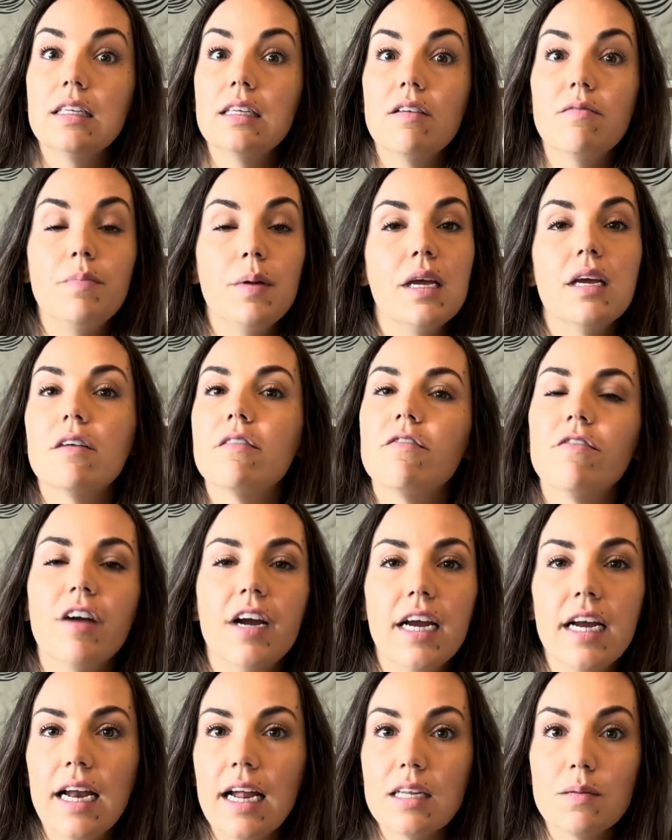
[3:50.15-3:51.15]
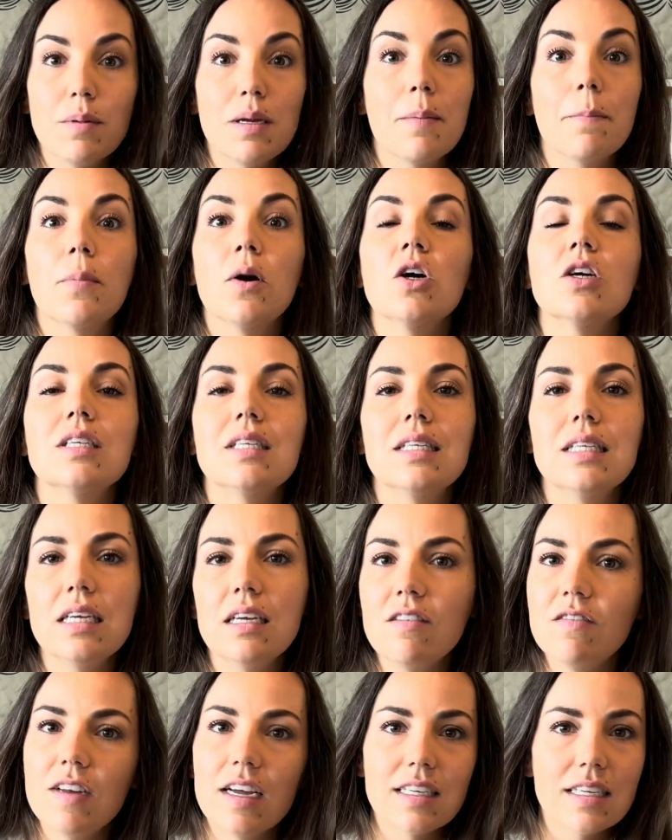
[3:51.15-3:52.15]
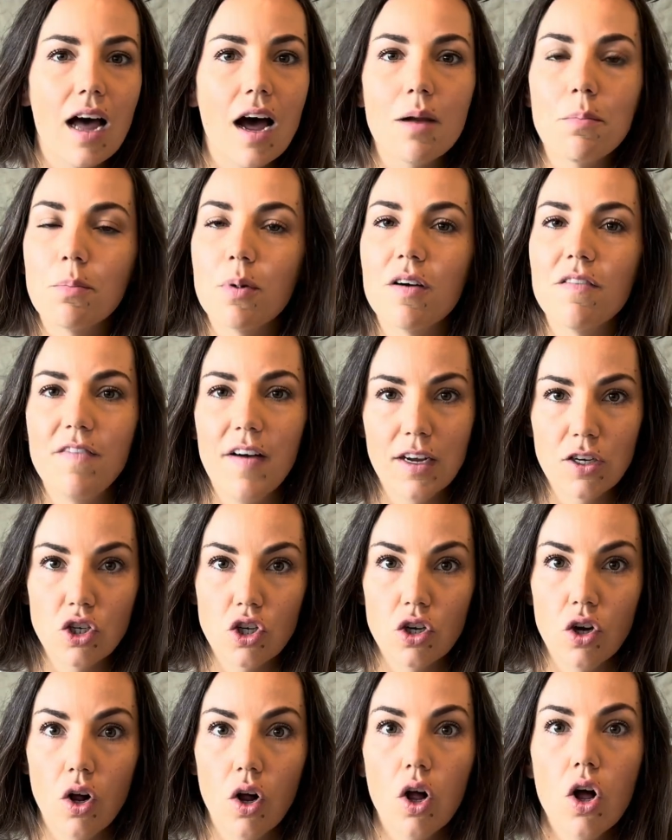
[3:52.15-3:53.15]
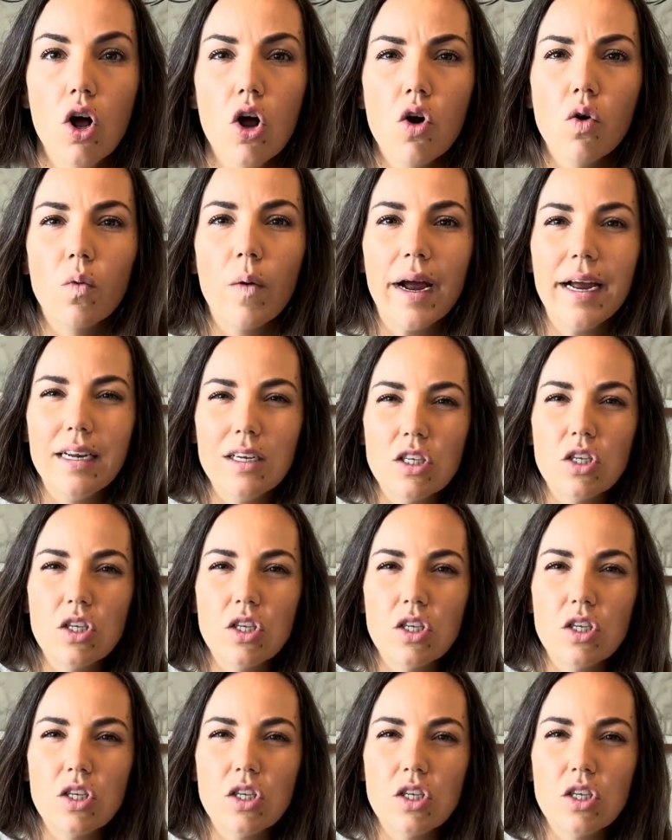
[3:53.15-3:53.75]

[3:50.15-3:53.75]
of being afraid as being perceived as unprofessional, right?